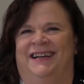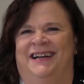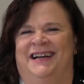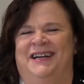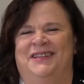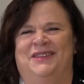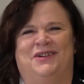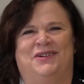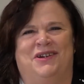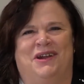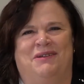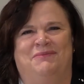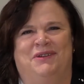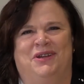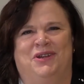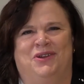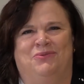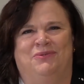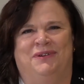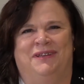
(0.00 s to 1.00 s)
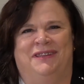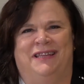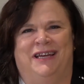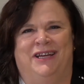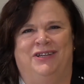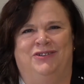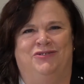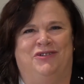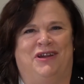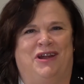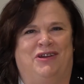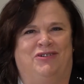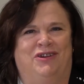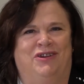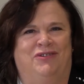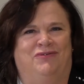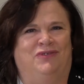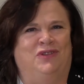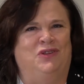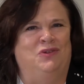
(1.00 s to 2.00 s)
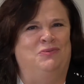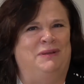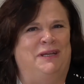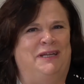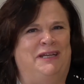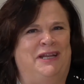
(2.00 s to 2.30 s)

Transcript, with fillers: Hi there, I'm here with Andrew Coward of Lumina